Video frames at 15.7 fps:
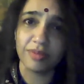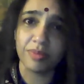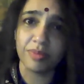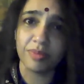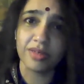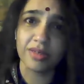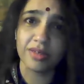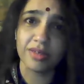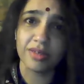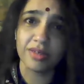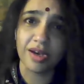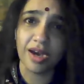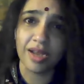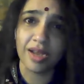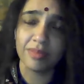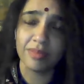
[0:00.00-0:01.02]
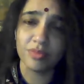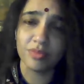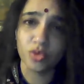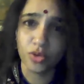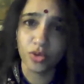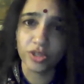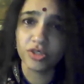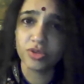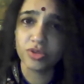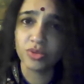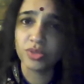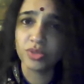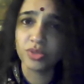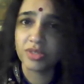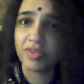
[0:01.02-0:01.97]
But I'm going to
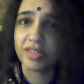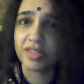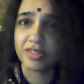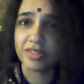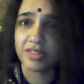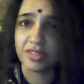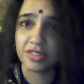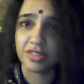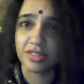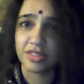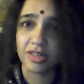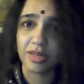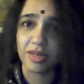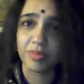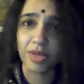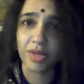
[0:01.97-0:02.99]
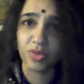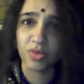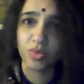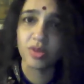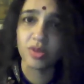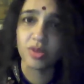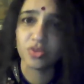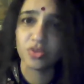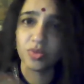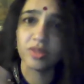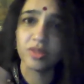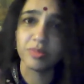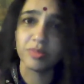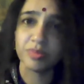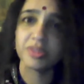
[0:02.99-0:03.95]
invest in a startup that works with
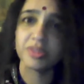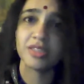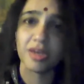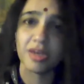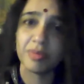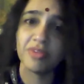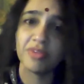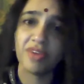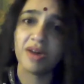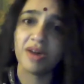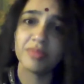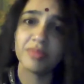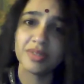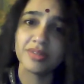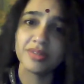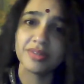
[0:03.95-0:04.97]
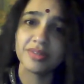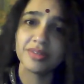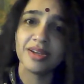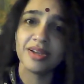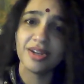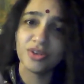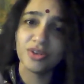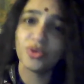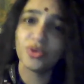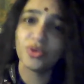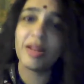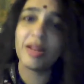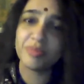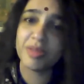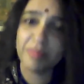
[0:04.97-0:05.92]
Punjabi farmers to
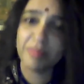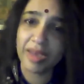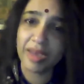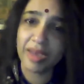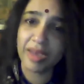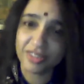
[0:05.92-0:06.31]
help them manage